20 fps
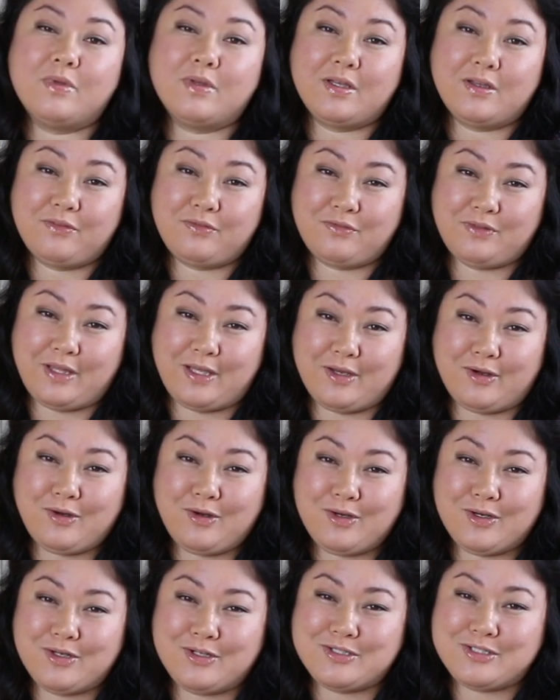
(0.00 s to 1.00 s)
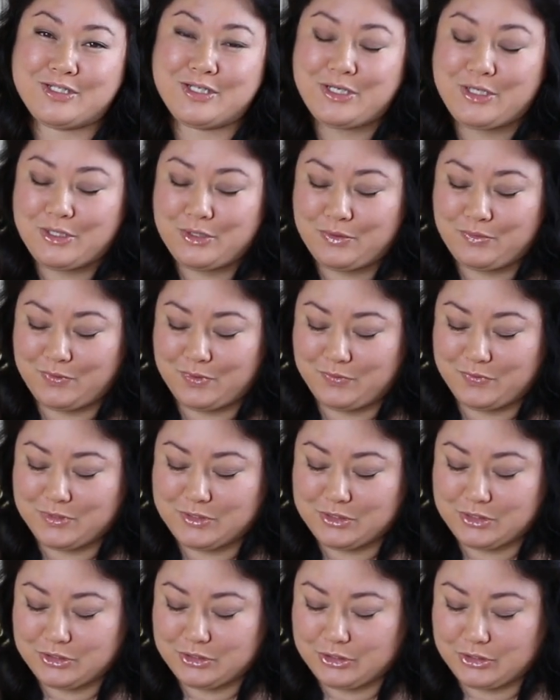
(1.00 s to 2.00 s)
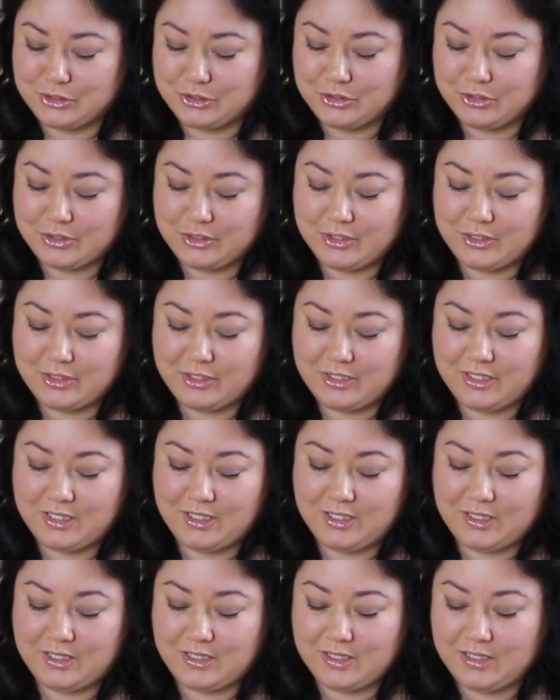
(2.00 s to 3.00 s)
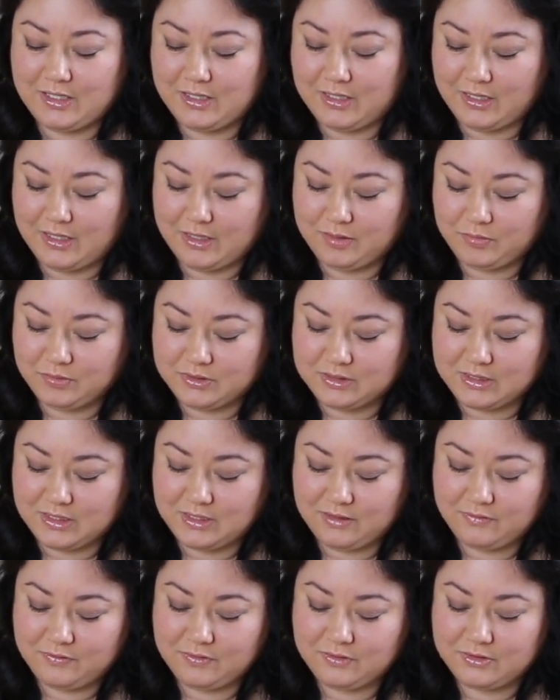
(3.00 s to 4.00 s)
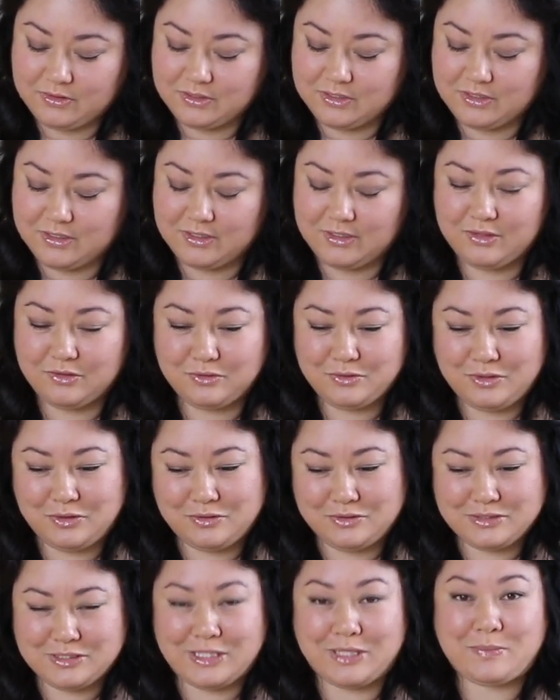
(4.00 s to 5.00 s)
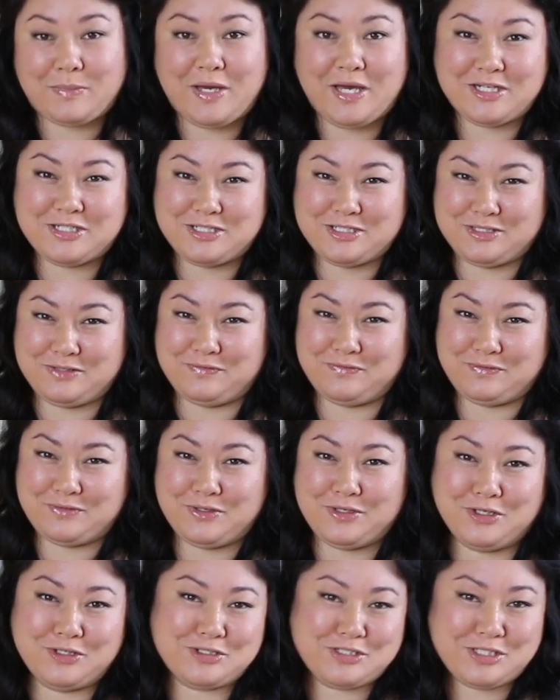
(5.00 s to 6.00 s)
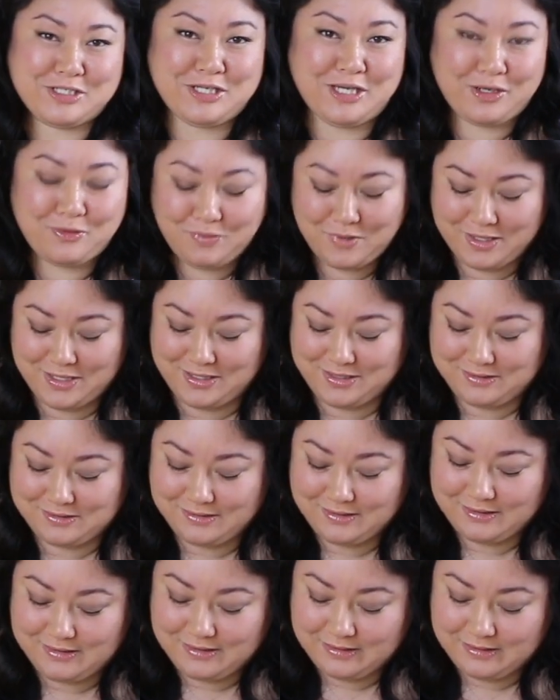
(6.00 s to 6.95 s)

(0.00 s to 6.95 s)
If they aren't, when we start to cook the Aebleskiver's, you'll notice like patches of cooked egg white,